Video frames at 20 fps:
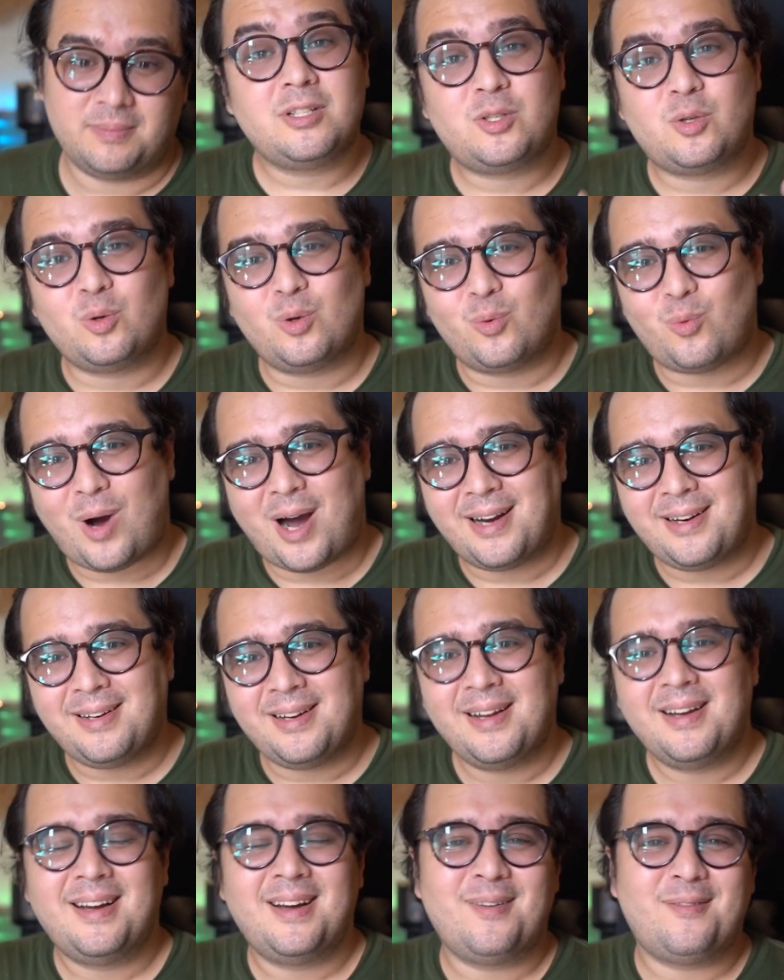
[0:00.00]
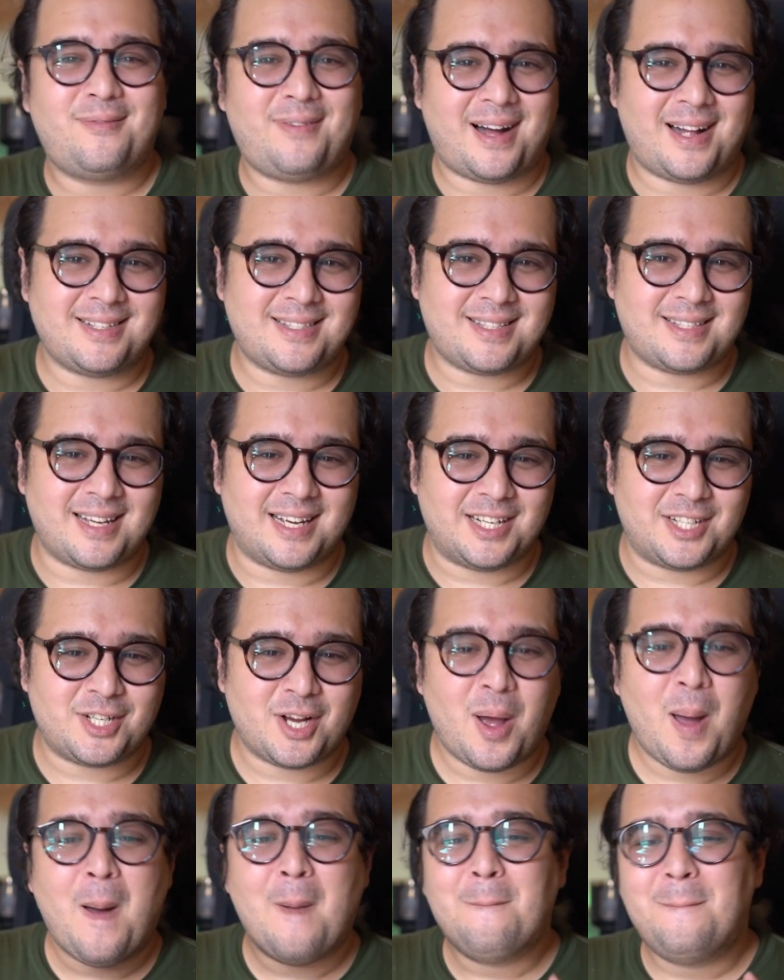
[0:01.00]
Tool 1, Filestage,
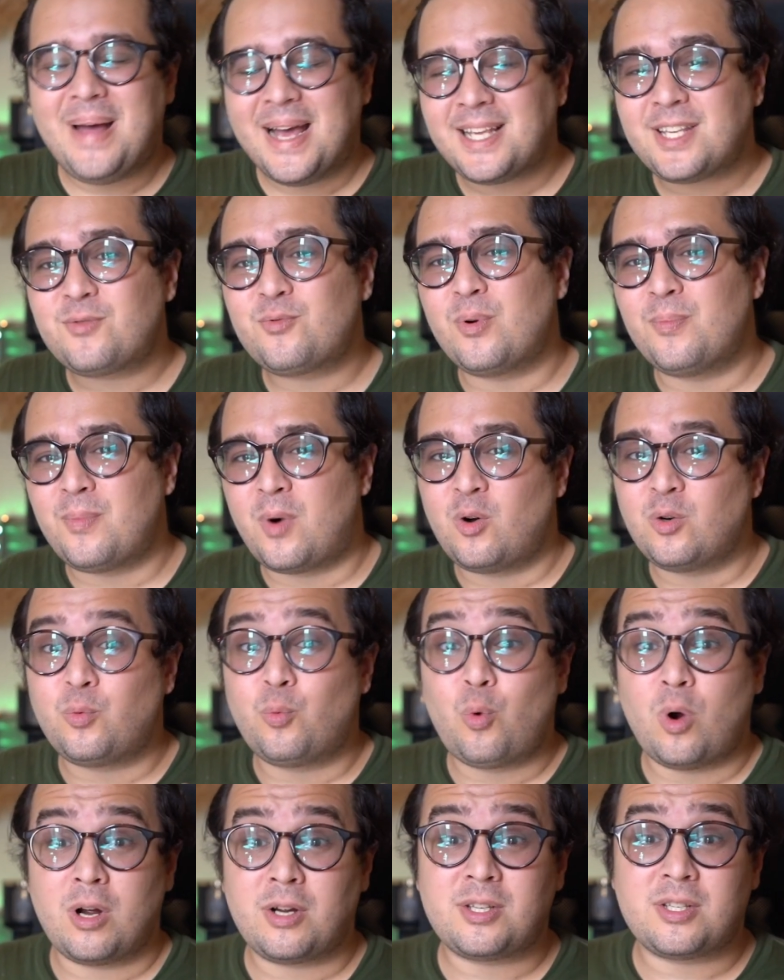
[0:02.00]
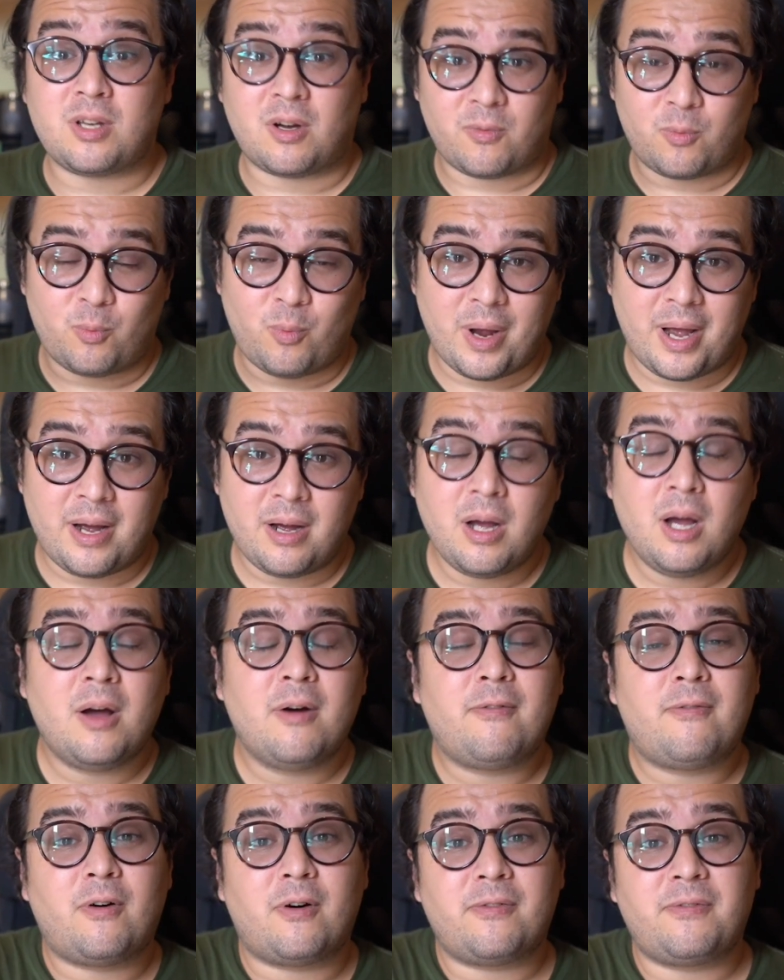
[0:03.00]
best remote work software
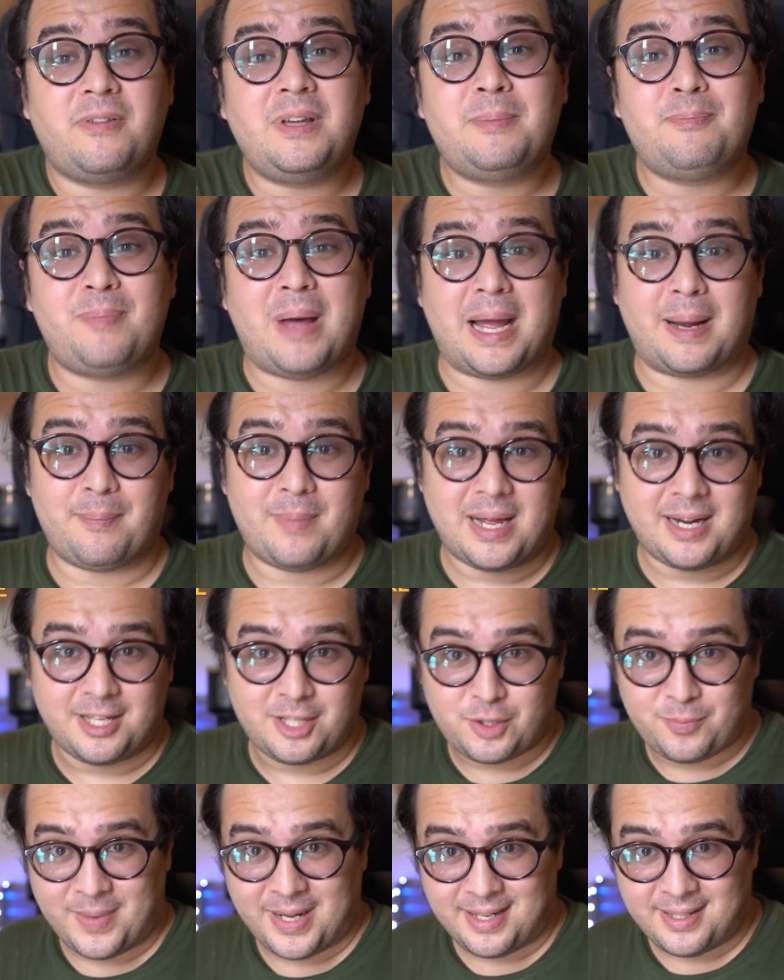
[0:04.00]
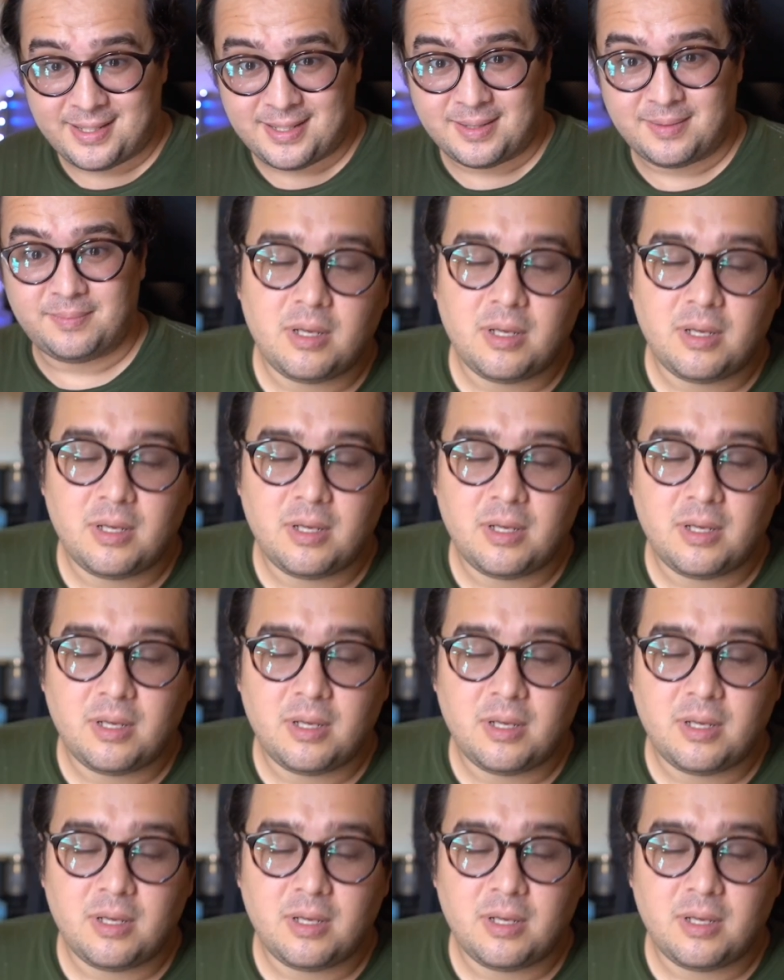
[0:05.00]
for feedback management.